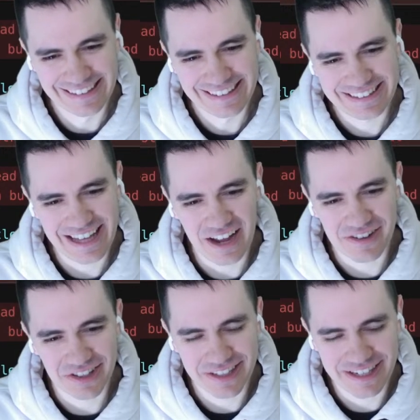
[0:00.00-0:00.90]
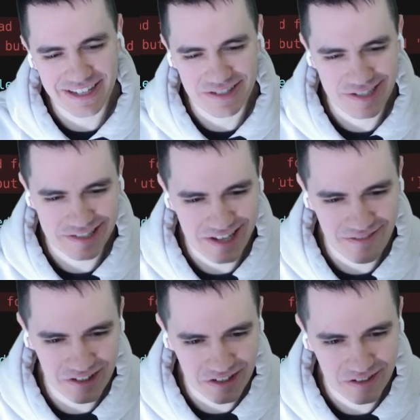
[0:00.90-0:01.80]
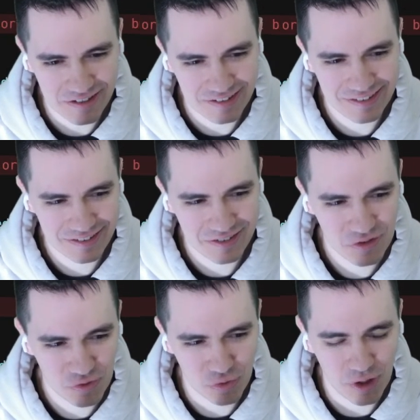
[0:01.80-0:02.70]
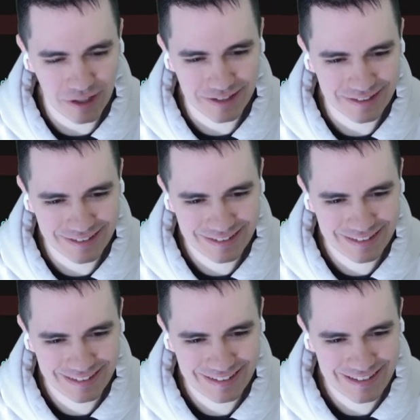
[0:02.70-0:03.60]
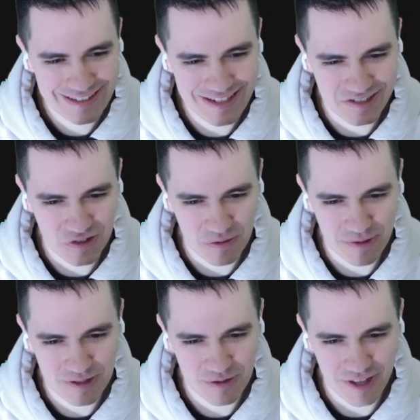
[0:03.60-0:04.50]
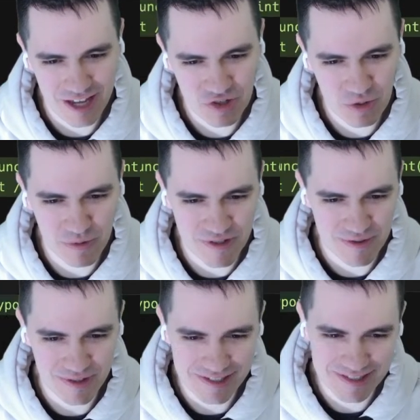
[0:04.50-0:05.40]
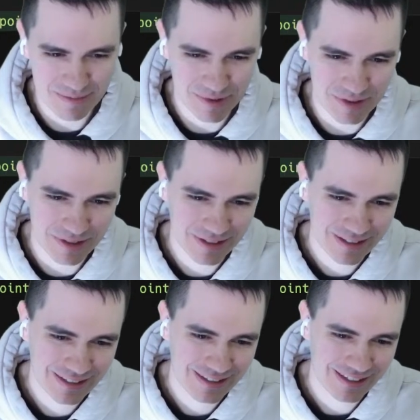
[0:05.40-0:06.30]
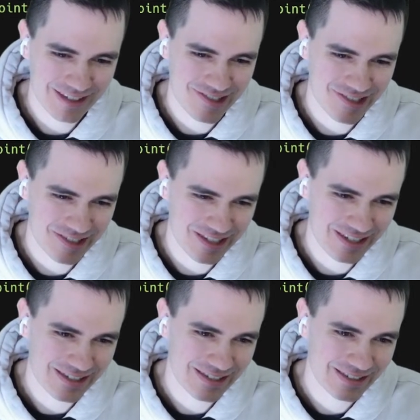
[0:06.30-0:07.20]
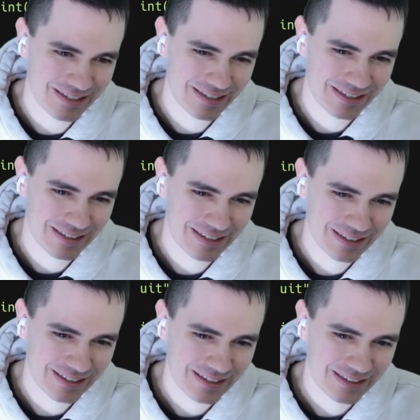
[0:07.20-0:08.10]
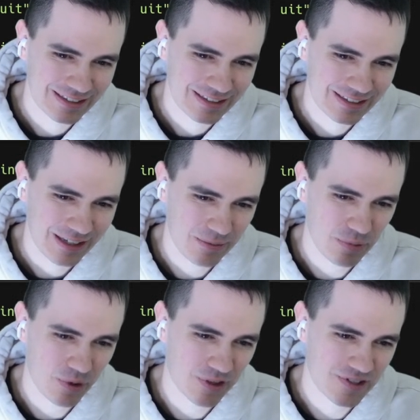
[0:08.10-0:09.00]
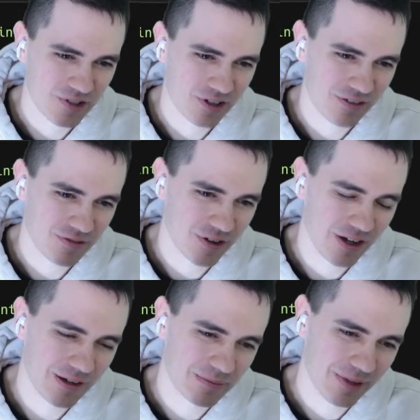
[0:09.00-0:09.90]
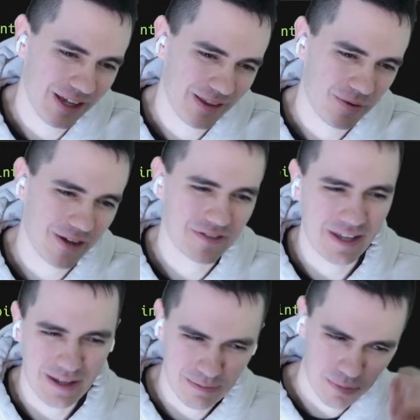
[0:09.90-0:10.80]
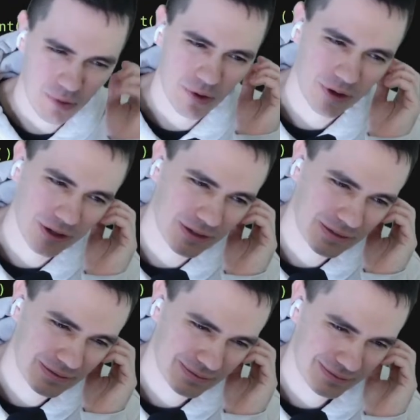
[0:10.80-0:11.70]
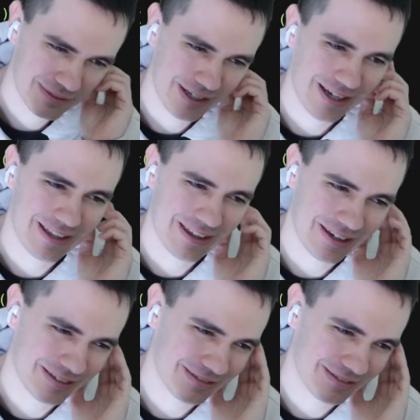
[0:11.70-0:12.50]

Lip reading: Yeah, I really need to just have a run TS circuit module. The entry points are really simple. Yeah, it's just this. Import circuit from, and then we have to import, yeah, that.